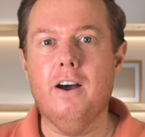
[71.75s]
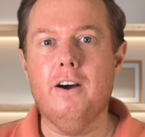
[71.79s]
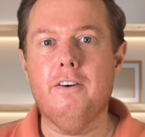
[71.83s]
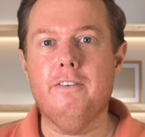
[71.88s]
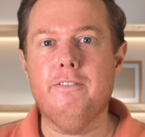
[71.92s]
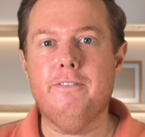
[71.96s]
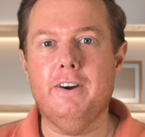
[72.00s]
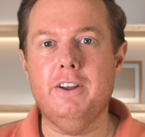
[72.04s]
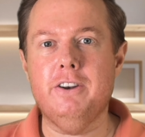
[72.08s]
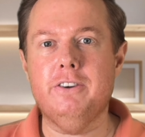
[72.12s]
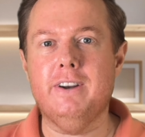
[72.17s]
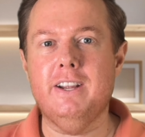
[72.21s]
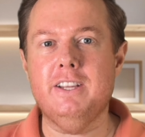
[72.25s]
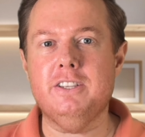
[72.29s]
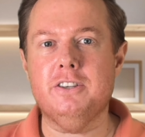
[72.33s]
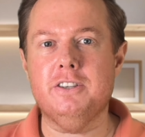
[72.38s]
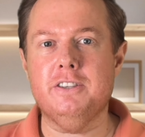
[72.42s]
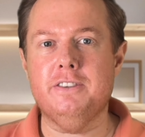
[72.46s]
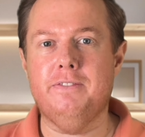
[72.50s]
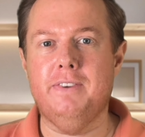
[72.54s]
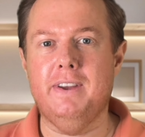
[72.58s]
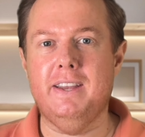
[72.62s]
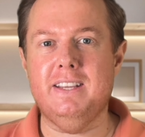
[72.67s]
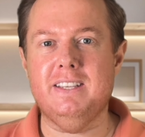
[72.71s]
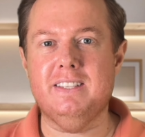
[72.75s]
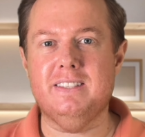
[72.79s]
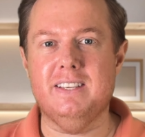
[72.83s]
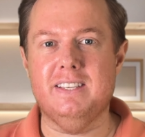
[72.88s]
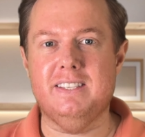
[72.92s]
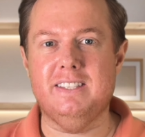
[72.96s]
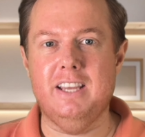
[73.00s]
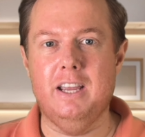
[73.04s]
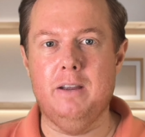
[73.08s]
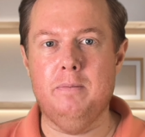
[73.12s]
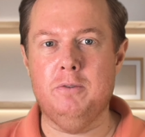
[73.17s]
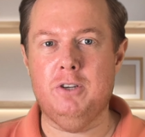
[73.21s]
Fundraisers face the
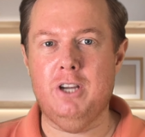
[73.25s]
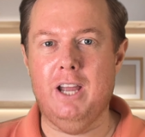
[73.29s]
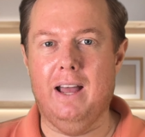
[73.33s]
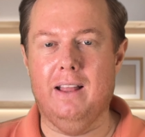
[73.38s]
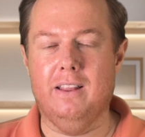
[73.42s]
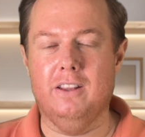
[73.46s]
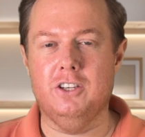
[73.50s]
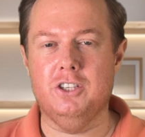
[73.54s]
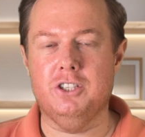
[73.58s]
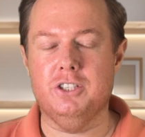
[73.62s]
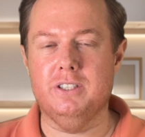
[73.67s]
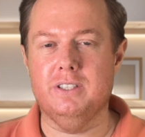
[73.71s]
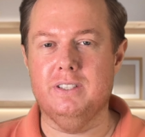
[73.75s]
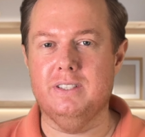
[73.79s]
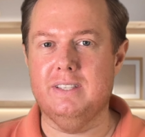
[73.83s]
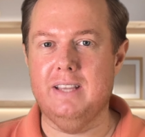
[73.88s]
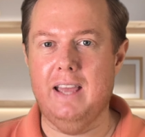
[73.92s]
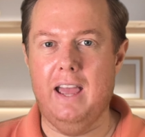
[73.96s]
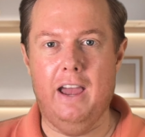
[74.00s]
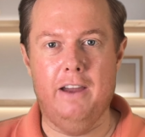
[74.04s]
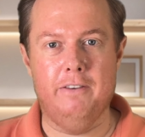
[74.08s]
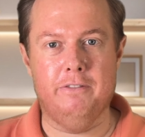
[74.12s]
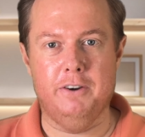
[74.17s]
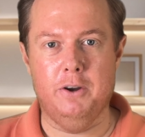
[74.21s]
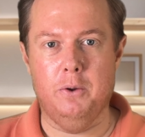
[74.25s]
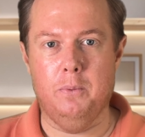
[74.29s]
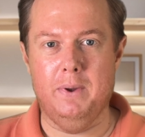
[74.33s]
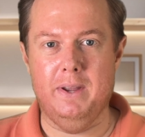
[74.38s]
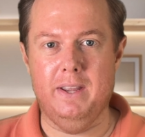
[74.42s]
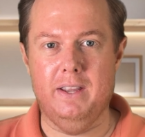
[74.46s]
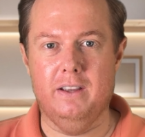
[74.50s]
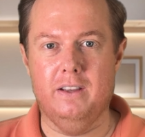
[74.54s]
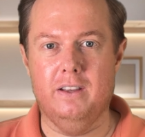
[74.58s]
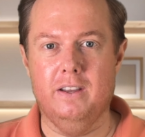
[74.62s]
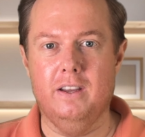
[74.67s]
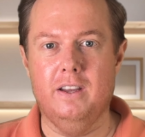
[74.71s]
same challenges every
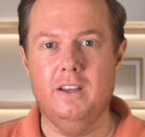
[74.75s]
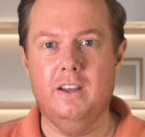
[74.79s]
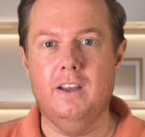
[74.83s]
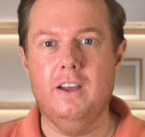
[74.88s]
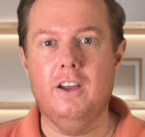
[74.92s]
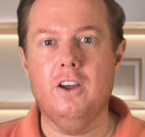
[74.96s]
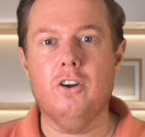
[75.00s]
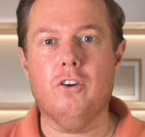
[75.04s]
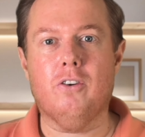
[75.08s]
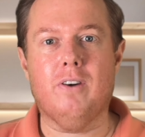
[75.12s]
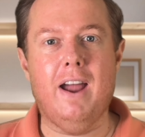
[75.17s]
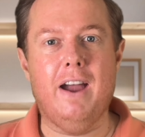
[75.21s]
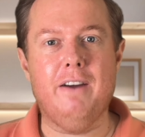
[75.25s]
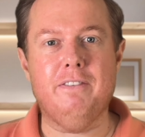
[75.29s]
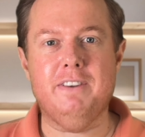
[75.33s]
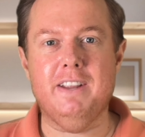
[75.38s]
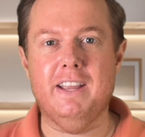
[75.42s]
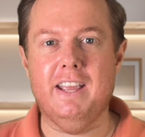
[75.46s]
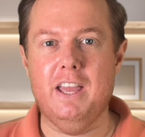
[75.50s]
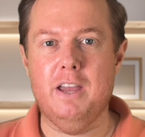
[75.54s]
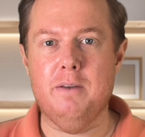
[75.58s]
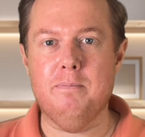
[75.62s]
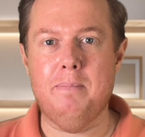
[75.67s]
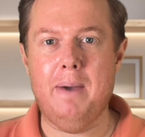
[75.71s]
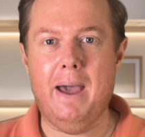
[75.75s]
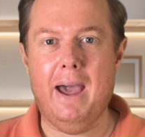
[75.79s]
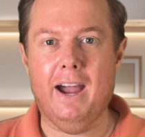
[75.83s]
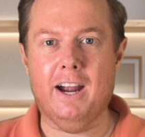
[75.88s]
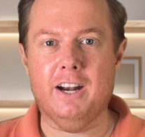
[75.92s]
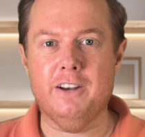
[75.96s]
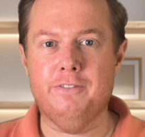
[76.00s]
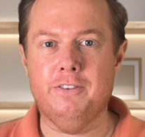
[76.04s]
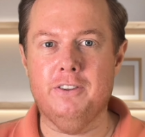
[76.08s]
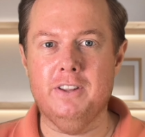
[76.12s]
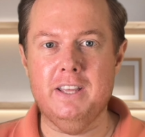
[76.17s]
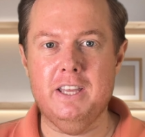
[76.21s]
week: crafting
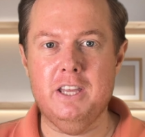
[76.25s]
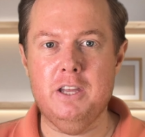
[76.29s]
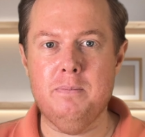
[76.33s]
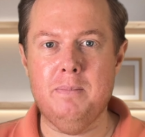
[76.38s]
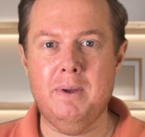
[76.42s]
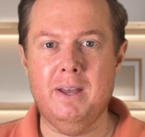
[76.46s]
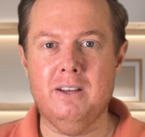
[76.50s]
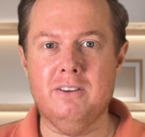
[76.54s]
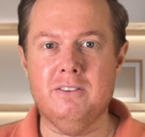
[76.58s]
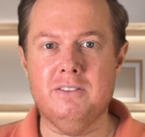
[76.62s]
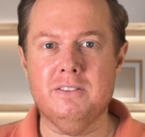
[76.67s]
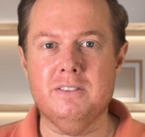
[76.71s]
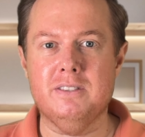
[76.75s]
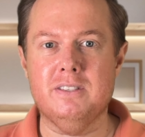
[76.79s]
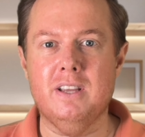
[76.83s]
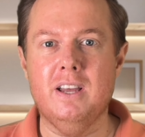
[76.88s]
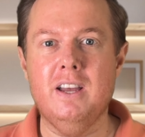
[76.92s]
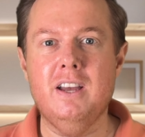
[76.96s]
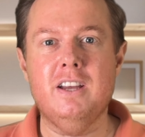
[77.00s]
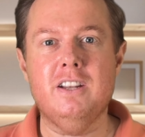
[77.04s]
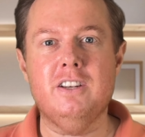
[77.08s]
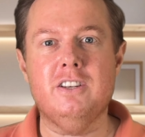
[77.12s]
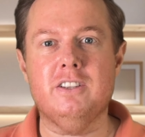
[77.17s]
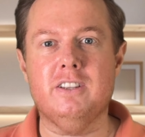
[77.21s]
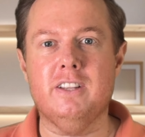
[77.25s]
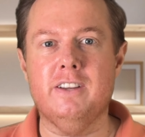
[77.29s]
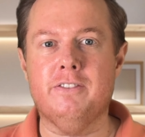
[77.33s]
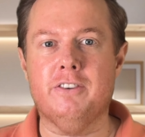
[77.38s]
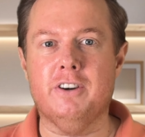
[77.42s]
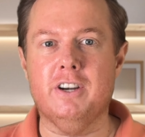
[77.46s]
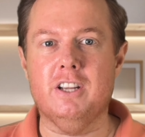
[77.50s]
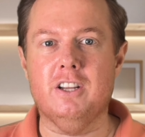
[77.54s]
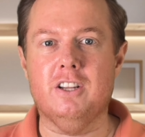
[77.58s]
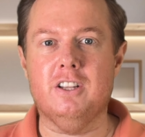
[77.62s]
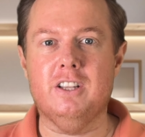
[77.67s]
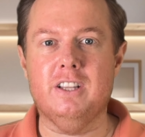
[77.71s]
impactful emails,
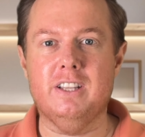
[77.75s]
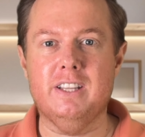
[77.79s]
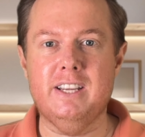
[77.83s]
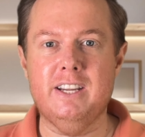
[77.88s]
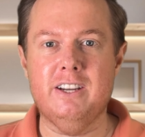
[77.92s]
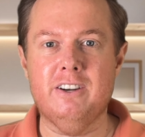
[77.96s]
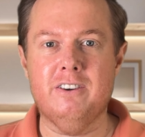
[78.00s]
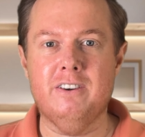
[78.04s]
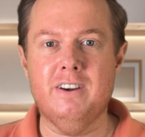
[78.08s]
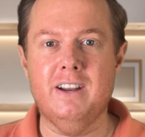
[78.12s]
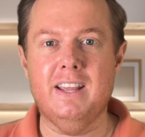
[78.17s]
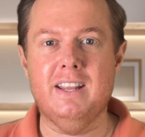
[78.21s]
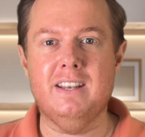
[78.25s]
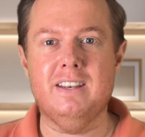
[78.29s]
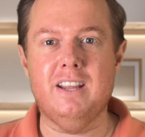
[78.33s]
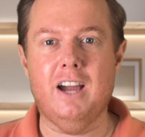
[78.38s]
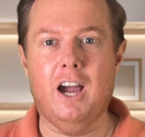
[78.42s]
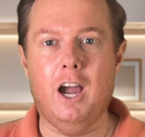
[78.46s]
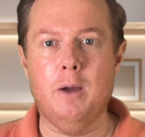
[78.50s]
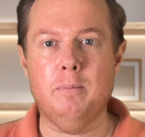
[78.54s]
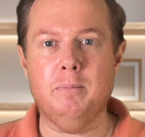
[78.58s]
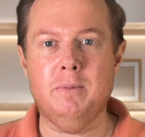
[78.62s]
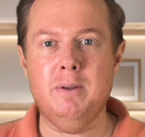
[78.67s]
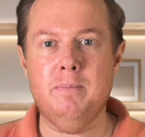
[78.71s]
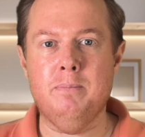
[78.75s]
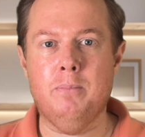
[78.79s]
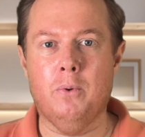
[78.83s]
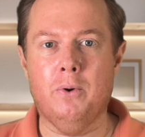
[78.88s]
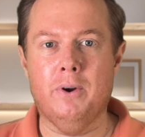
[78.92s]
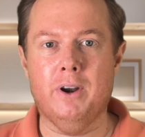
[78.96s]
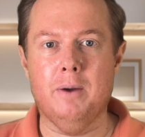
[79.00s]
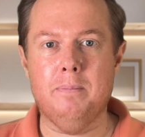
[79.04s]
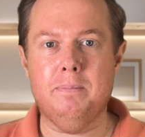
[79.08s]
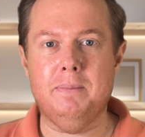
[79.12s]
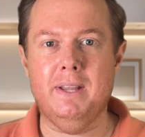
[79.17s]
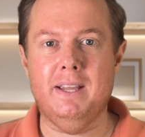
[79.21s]
delivering clear and timely board
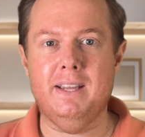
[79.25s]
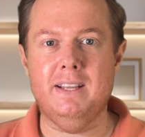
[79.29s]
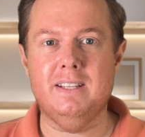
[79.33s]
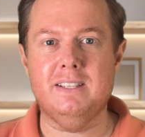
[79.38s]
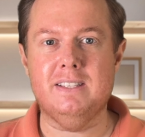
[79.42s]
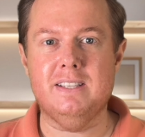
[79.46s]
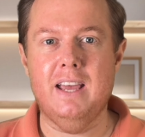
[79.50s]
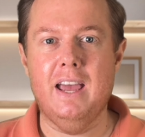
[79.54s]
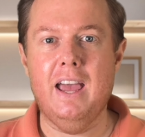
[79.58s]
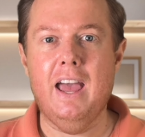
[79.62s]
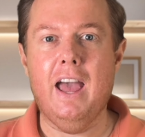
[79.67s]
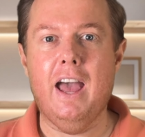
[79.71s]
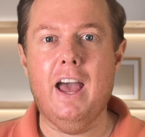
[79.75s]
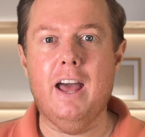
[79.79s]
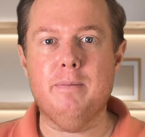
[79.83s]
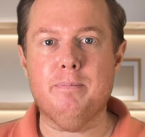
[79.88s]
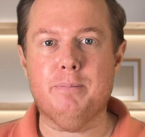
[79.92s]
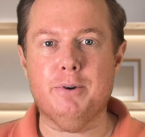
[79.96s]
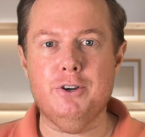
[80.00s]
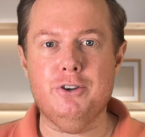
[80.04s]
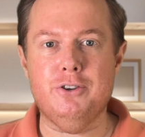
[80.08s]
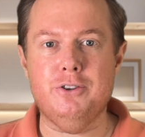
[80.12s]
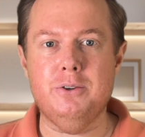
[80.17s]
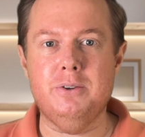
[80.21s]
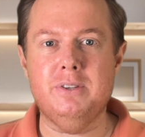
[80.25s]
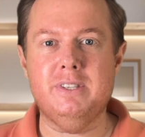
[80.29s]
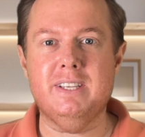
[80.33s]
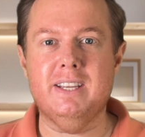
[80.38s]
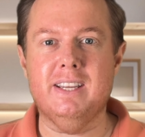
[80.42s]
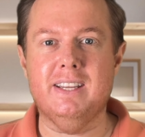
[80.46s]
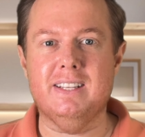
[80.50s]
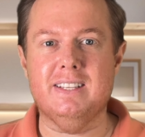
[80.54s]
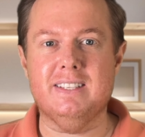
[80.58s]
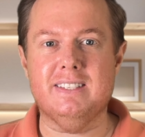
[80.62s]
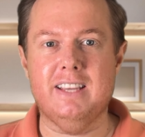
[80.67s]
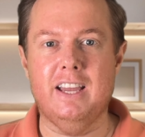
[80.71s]
updates, and producing
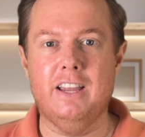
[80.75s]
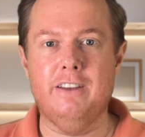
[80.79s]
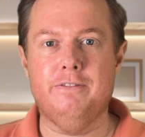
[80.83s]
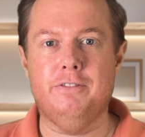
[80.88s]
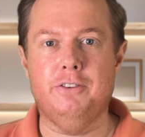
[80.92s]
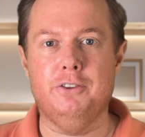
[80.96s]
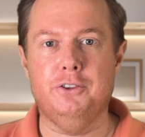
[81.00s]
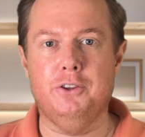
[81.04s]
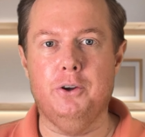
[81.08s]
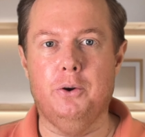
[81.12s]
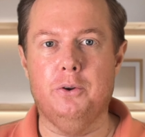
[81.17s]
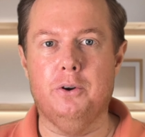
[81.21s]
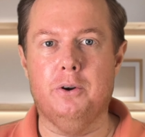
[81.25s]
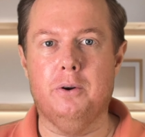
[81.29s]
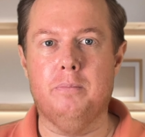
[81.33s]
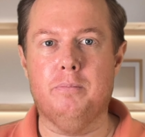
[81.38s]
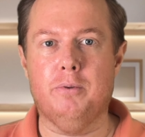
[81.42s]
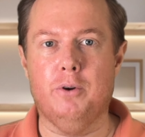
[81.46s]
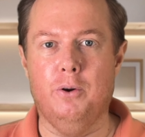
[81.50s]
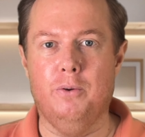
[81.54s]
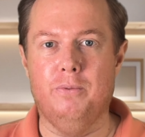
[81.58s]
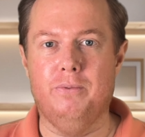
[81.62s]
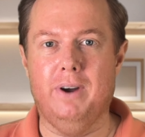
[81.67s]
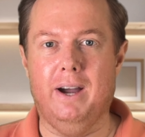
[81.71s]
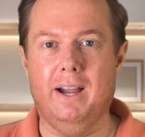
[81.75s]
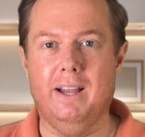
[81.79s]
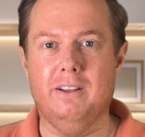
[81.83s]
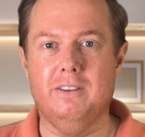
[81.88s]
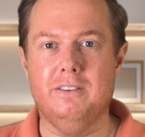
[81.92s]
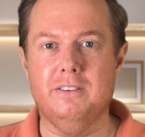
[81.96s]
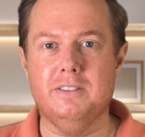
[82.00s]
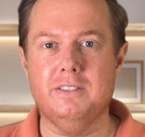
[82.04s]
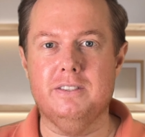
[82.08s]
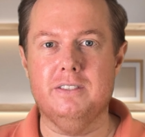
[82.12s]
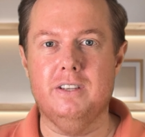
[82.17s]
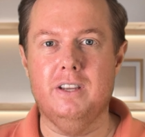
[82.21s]
insightful donor
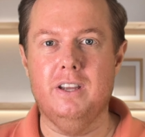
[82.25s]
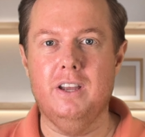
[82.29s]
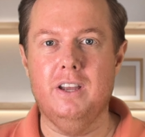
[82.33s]
profiles.